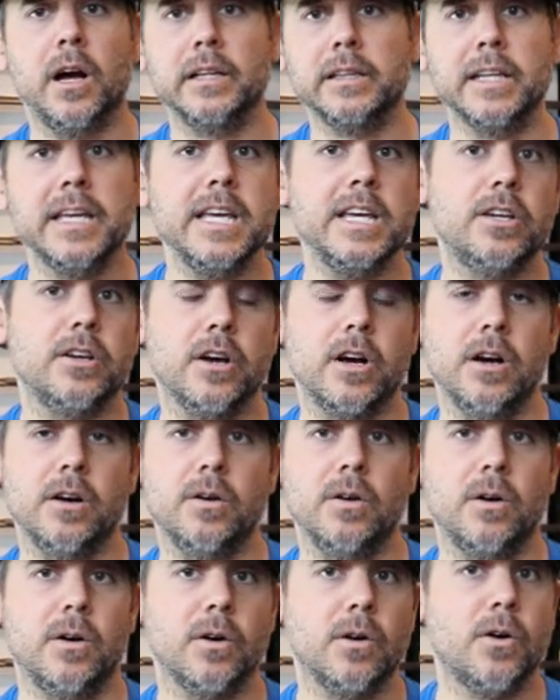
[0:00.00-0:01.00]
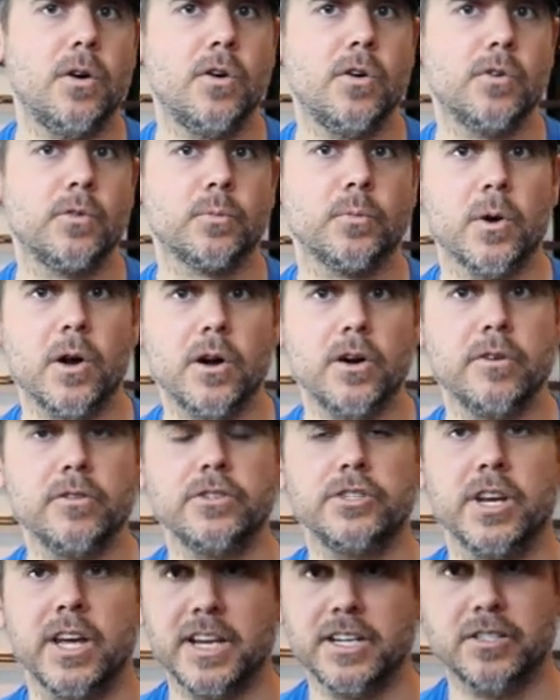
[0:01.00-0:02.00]
Alico or old
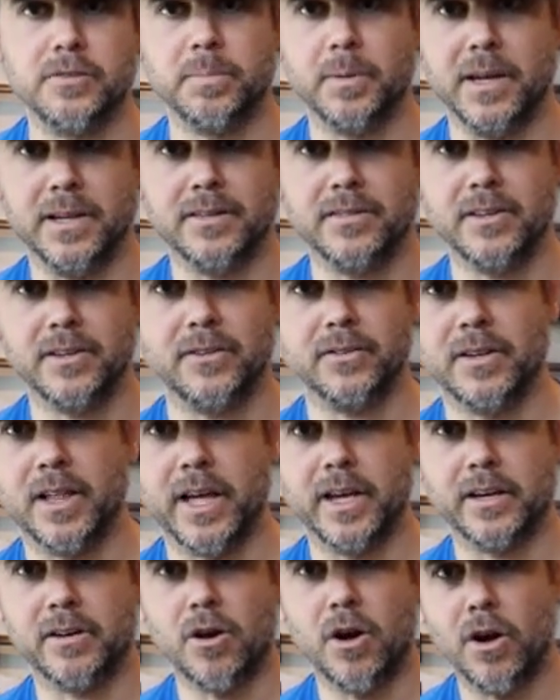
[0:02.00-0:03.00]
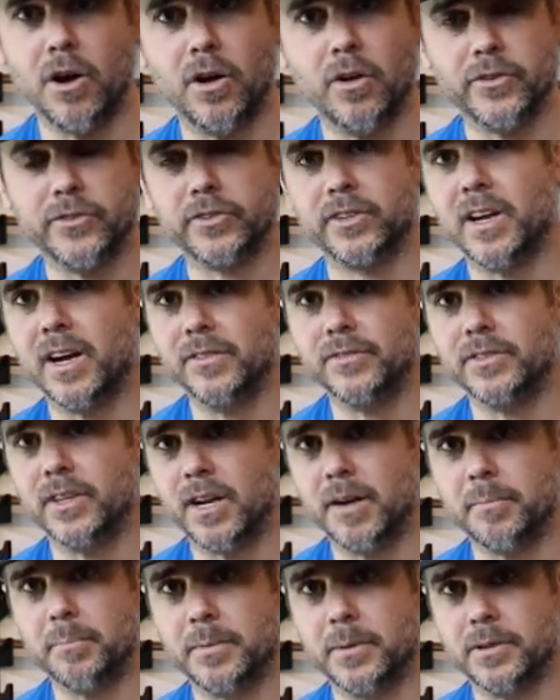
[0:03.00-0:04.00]
Rogue change plates that are like all scuffed
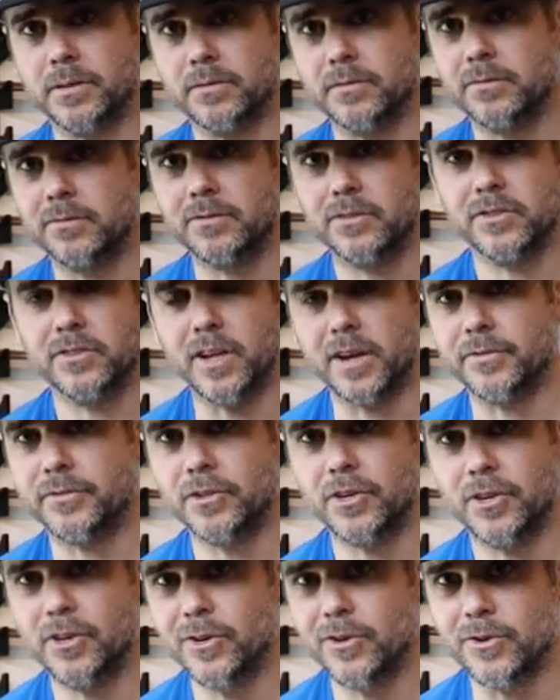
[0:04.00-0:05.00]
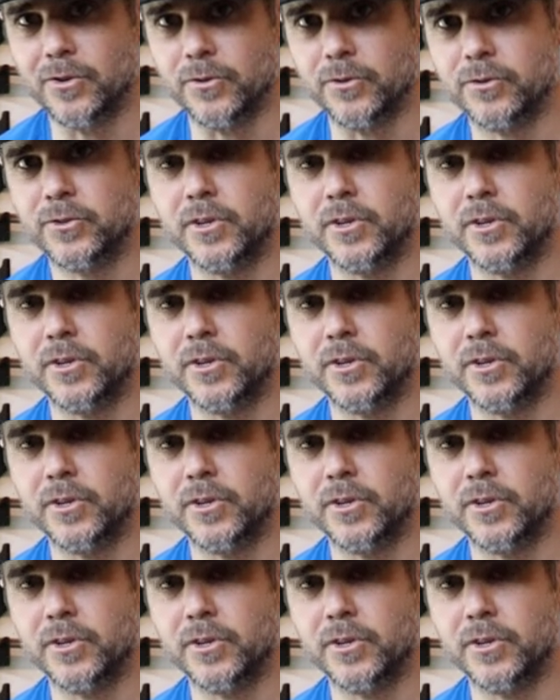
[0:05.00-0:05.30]
up and stuff too.